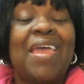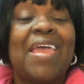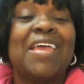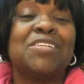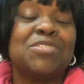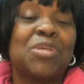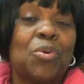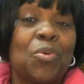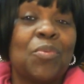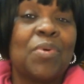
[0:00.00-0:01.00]
And
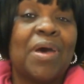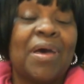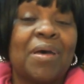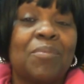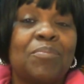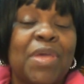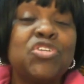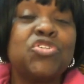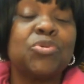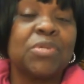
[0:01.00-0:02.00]
so make
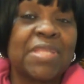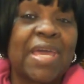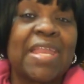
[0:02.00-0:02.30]
sure that